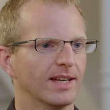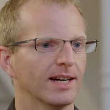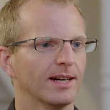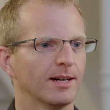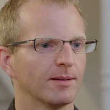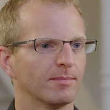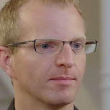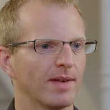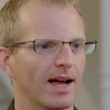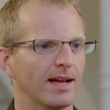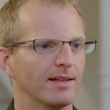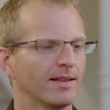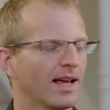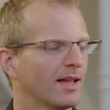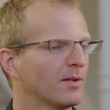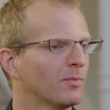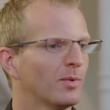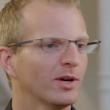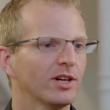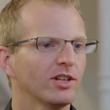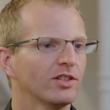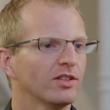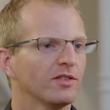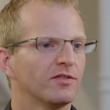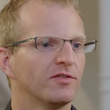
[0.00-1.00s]
Yeah, and, and
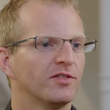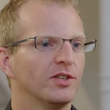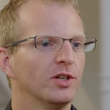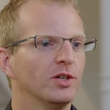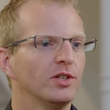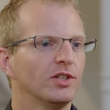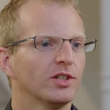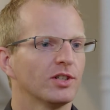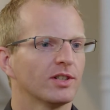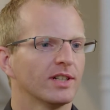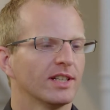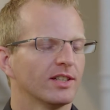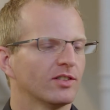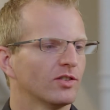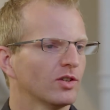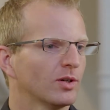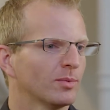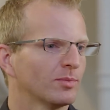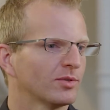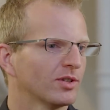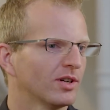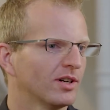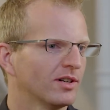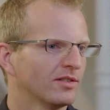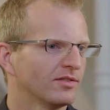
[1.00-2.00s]
what is the future in
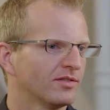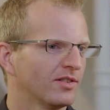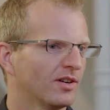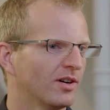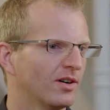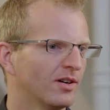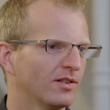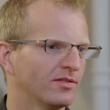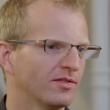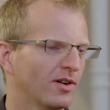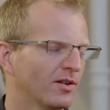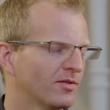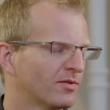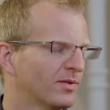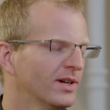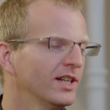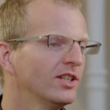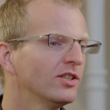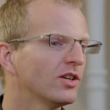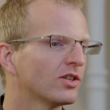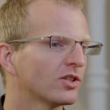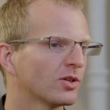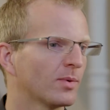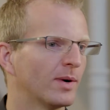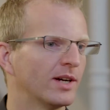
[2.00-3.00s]
terms of, of, of
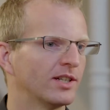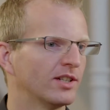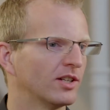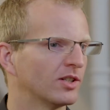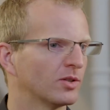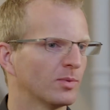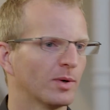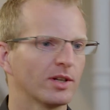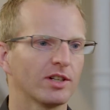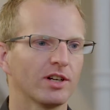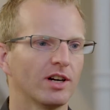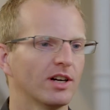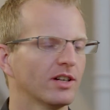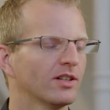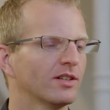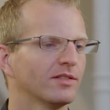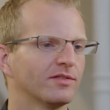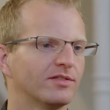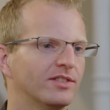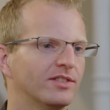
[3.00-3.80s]
research questions? What kind